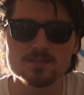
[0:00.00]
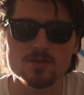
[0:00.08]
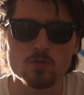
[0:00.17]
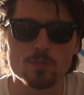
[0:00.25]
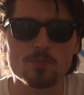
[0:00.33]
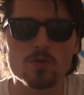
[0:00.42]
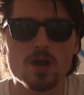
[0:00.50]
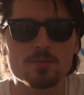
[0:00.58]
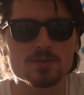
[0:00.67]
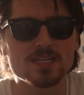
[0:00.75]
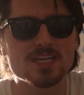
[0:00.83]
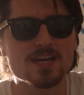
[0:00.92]
we're
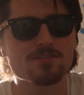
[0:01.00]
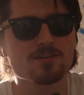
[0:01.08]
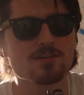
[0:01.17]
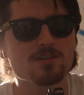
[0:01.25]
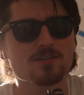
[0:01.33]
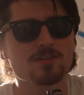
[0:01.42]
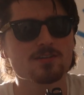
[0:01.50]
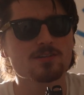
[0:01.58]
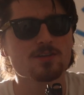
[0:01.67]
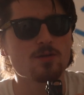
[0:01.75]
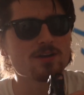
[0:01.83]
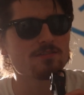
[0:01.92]
probably never
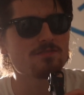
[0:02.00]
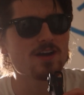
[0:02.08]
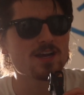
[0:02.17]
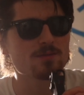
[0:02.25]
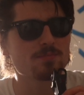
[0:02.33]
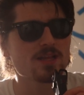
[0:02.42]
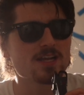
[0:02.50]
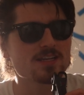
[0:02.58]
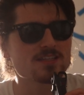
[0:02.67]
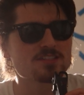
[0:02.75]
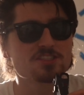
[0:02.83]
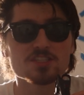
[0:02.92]
going to find a planet
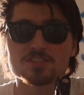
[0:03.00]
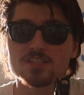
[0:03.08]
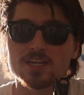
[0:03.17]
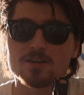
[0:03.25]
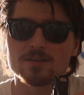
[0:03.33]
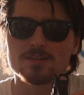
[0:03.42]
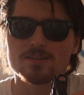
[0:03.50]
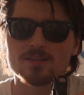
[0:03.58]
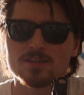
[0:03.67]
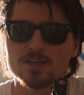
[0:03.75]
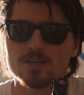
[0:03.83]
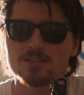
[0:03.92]
that's just like Earth.
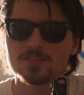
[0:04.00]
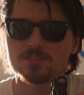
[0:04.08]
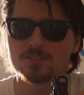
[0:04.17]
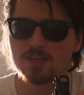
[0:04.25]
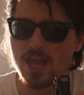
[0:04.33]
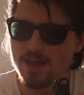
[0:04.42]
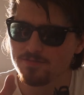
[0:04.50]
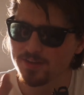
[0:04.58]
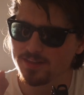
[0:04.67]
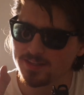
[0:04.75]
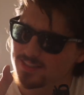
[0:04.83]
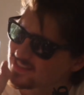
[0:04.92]
Just
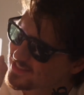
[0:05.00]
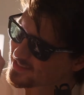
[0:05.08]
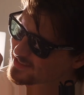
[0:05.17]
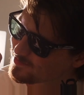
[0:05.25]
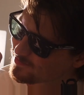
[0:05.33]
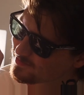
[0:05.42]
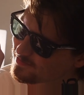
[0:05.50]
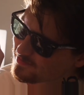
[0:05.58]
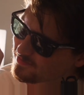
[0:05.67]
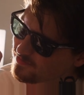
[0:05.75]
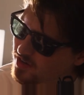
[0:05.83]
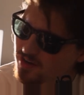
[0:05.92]
everything is
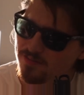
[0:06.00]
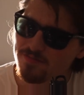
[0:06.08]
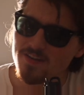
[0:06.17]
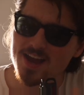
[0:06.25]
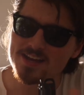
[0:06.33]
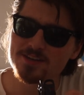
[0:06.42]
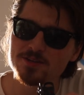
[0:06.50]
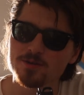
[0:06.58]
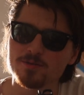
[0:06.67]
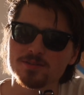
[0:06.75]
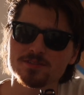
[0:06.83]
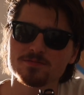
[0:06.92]
very
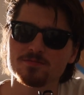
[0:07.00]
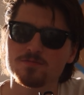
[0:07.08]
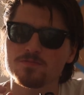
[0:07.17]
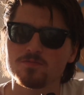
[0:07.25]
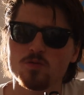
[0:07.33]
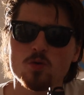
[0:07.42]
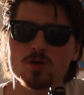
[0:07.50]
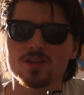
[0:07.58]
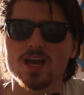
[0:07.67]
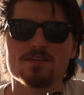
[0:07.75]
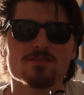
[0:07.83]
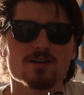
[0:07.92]
fine-tuned for
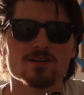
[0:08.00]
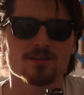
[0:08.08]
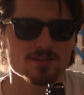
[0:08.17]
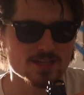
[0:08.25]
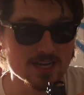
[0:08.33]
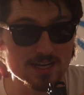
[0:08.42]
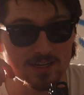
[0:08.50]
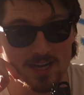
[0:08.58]
life on Earth, and